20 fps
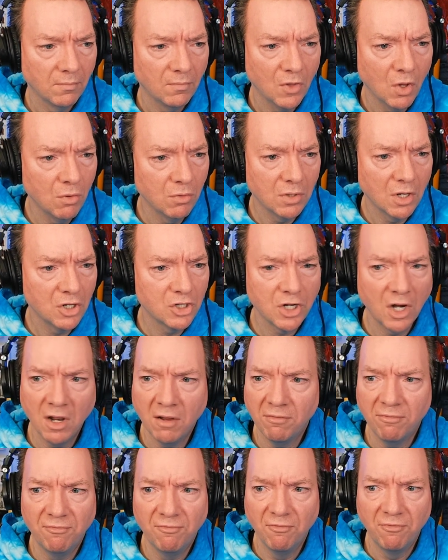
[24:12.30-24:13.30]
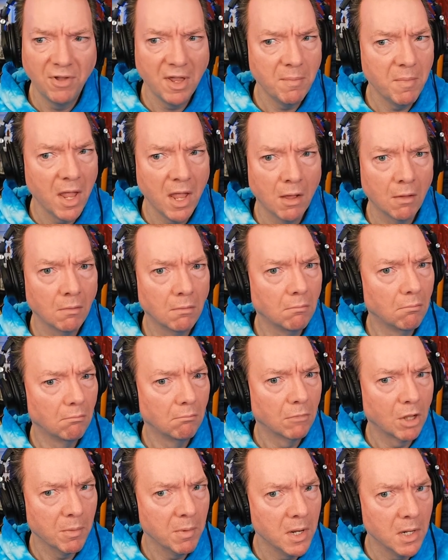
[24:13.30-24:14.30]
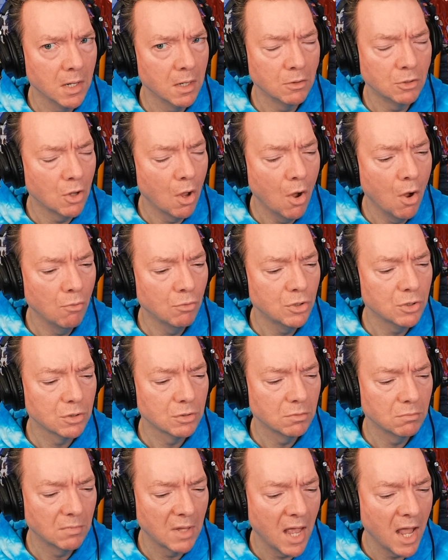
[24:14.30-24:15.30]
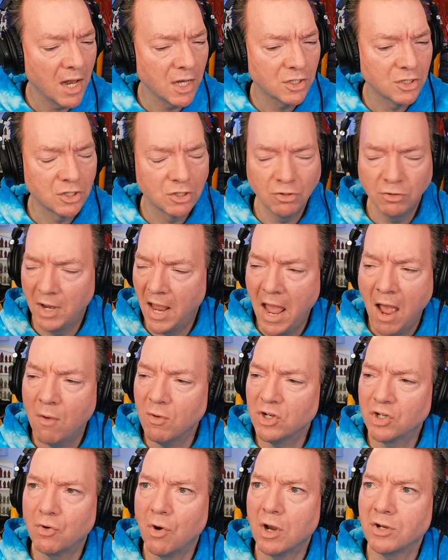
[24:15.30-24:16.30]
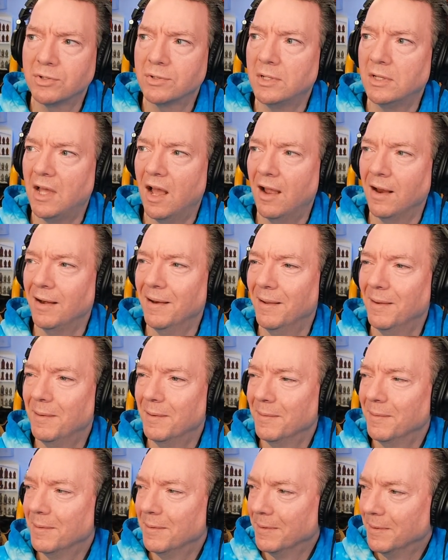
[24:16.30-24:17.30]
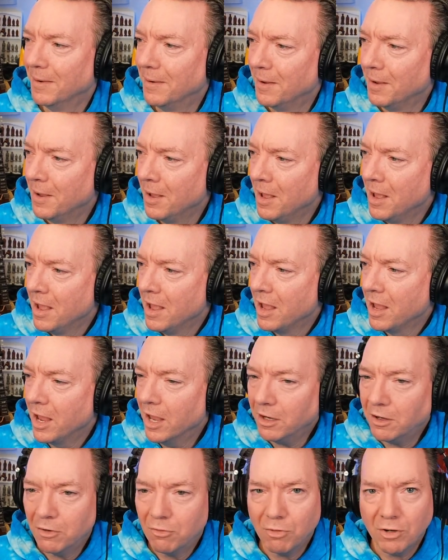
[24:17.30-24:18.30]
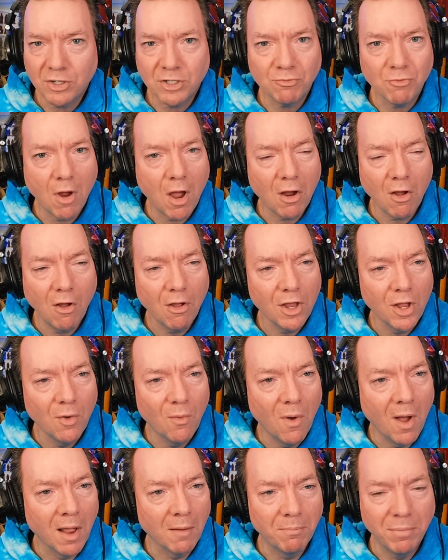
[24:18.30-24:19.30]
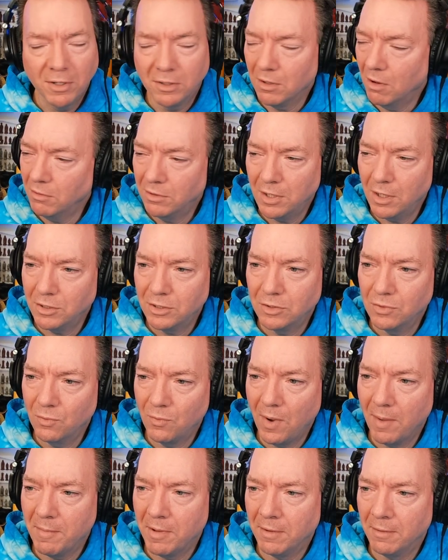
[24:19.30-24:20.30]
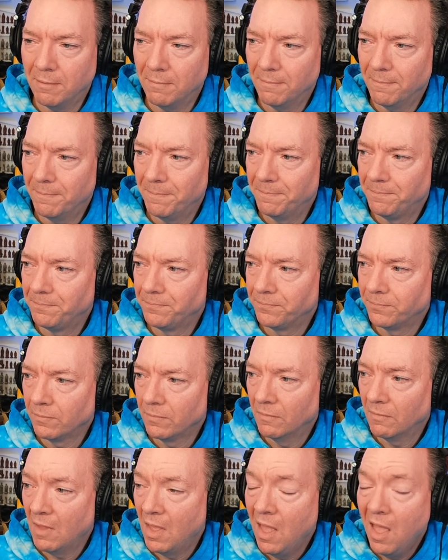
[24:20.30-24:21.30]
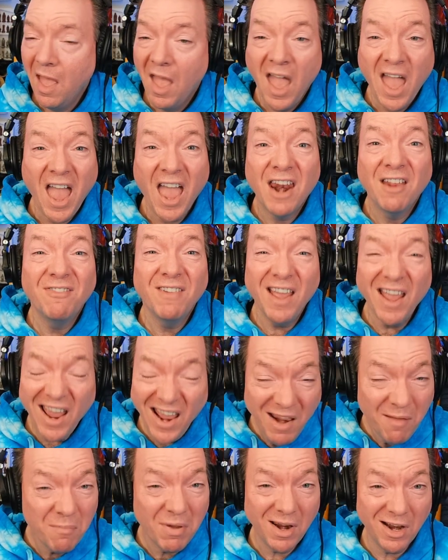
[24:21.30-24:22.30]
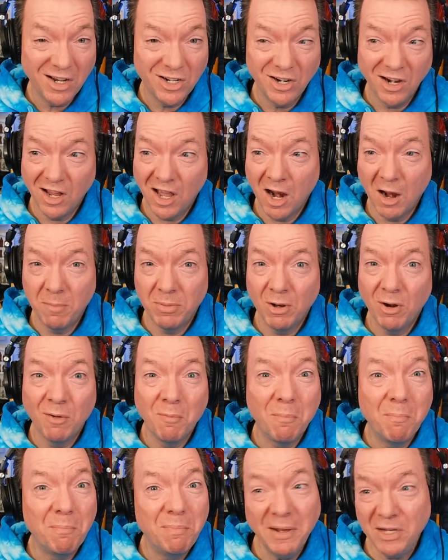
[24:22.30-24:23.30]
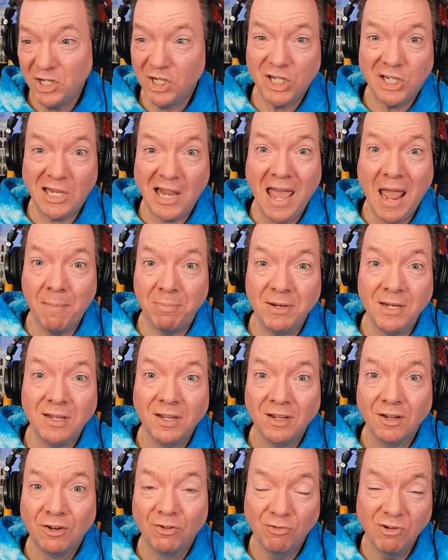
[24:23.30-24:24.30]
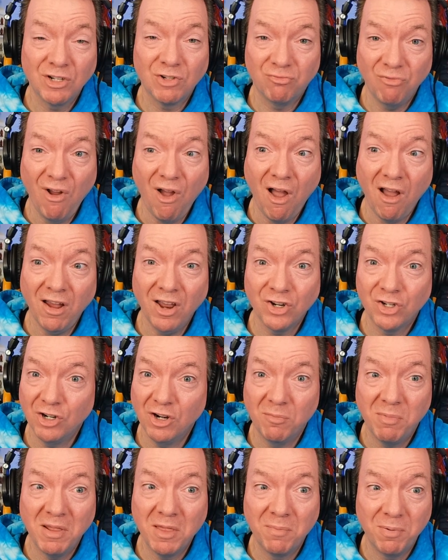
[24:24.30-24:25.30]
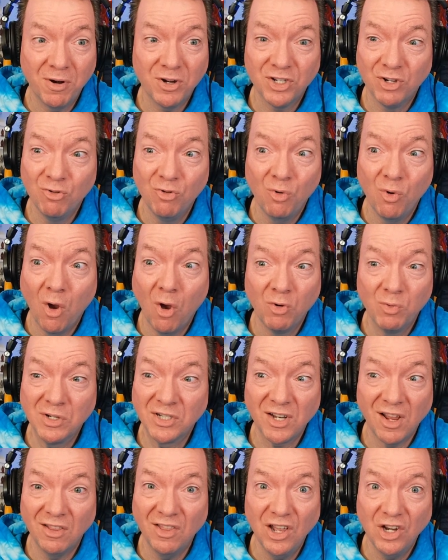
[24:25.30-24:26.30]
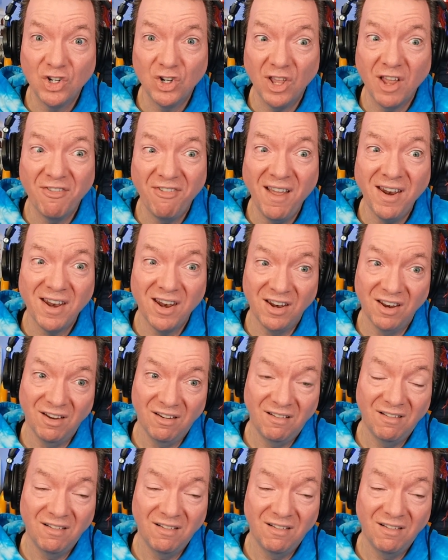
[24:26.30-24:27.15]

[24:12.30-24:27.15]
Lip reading: Don't touch any female comedian. Don't. Now he's crossed the line. Hit Chris Rock all you want, but don't touch the women. And if anybody should have gone up there and bitch slapped Chris Rock. It should have been the person who was allegedly offended.